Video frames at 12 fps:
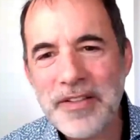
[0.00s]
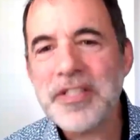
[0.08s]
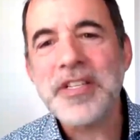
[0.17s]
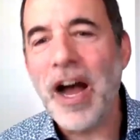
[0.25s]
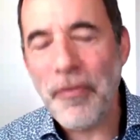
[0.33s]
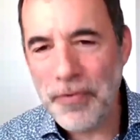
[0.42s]

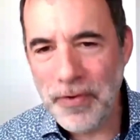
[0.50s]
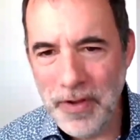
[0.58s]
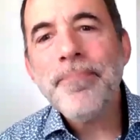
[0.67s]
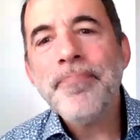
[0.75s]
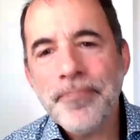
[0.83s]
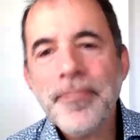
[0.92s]
stuff.
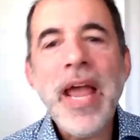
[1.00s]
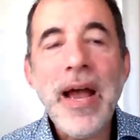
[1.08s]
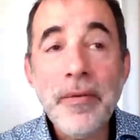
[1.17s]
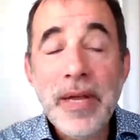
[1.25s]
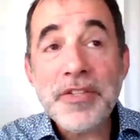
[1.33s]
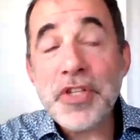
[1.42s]

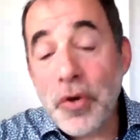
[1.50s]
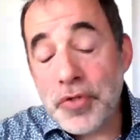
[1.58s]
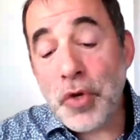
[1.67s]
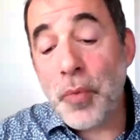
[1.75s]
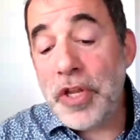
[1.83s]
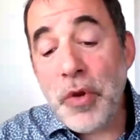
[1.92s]
Yeah. And so
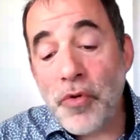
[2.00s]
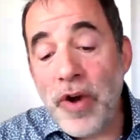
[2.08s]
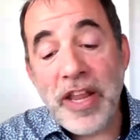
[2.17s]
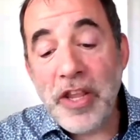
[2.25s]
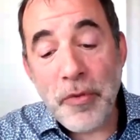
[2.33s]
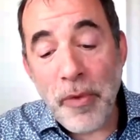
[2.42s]
when you were
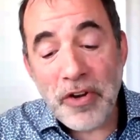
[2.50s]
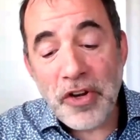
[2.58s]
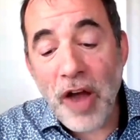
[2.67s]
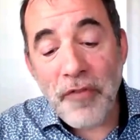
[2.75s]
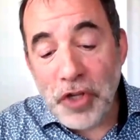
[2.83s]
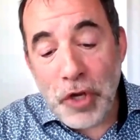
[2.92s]
writing your
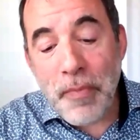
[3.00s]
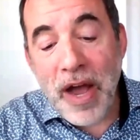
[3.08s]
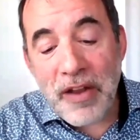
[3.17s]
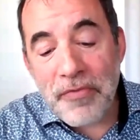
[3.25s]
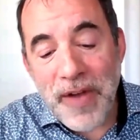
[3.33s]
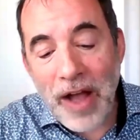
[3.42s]
novel, you
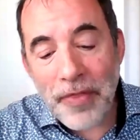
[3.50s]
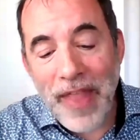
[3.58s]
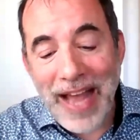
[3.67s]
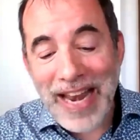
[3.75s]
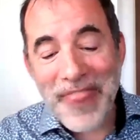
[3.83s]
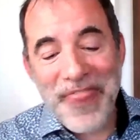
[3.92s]
might have found
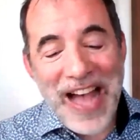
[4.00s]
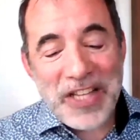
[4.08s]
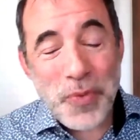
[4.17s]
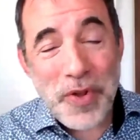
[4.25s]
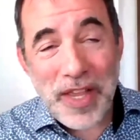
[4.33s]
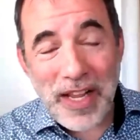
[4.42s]
that. And
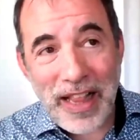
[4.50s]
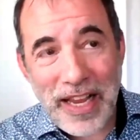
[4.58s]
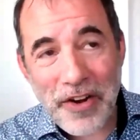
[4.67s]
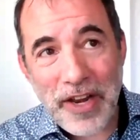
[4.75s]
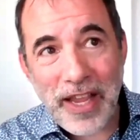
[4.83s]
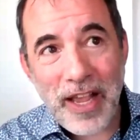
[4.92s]
that's where the
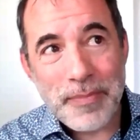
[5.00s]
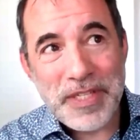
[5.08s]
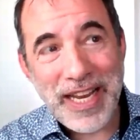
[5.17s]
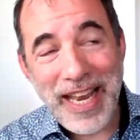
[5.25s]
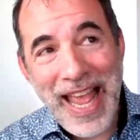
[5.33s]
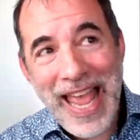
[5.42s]
clarity comes
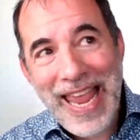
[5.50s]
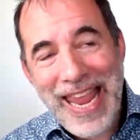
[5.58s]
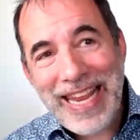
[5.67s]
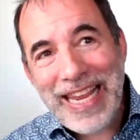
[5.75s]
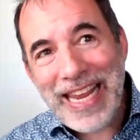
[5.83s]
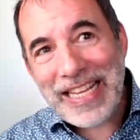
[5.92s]
in.
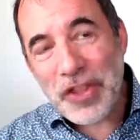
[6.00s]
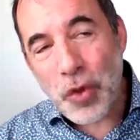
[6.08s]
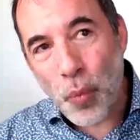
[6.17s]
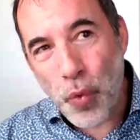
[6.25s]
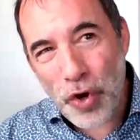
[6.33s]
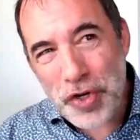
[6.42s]
It can get the
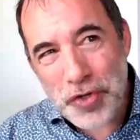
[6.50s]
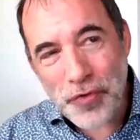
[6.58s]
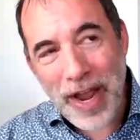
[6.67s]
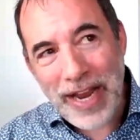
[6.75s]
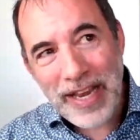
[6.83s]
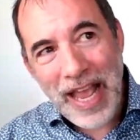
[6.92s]
words
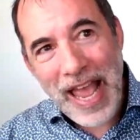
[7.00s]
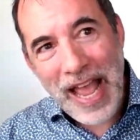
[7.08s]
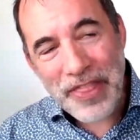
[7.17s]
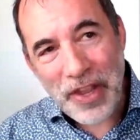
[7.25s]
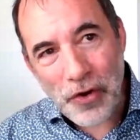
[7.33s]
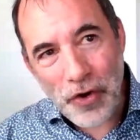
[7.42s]
right
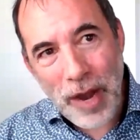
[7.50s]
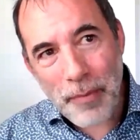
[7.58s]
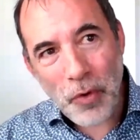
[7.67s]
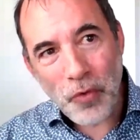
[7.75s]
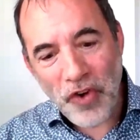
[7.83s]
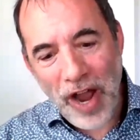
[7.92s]
and the
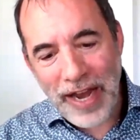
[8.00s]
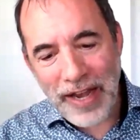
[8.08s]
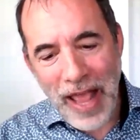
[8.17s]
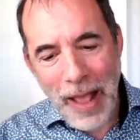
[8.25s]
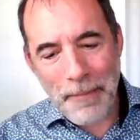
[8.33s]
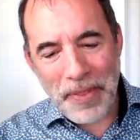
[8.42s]
grammar right,
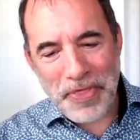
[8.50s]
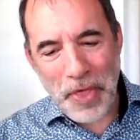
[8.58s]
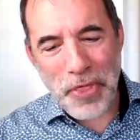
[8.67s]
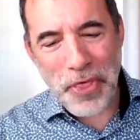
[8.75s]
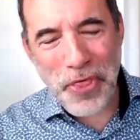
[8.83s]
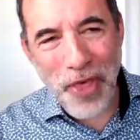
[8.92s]
but the
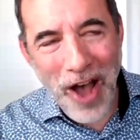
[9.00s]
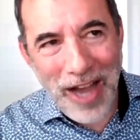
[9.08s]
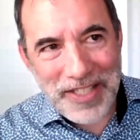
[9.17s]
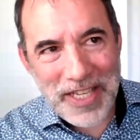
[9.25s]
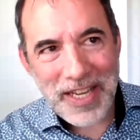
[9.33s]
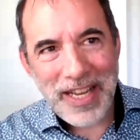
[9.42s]

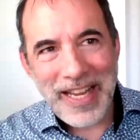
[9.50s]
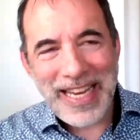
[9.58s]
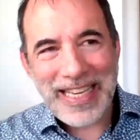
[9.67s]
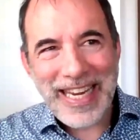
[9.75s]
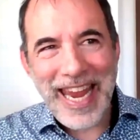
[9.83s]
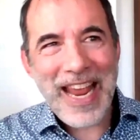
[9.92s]
thought,
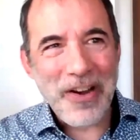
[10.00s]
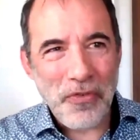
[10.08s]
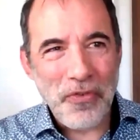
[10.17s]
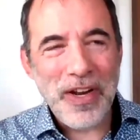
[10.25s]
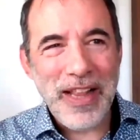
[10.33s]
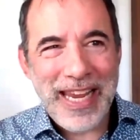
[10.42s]
it can't
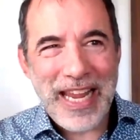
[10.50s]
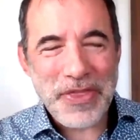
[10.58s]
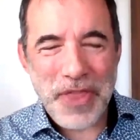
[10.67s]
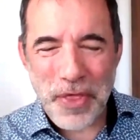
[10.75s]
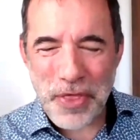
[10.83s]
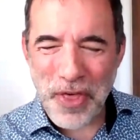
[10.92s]
really
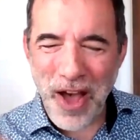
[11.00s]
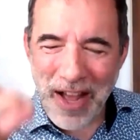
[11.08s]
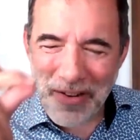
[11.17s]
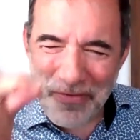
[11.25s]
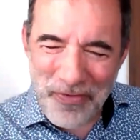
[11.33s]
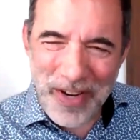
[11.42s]
get the
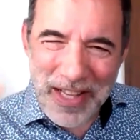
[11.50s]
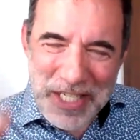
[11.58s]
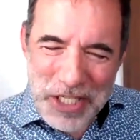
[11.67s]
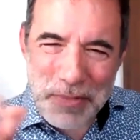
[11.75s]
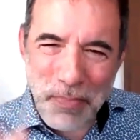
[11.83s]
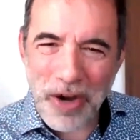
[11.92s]
thought really
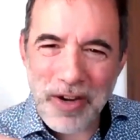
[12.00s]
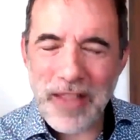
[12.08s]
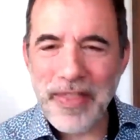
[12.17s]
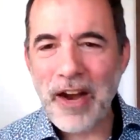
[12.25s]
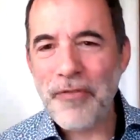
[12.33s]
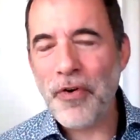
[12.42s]

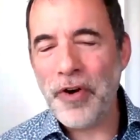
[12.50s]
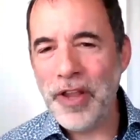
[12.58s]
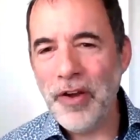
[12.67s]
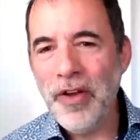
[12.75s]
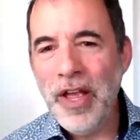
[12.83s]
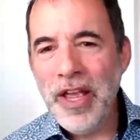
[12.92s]
sparking there for you.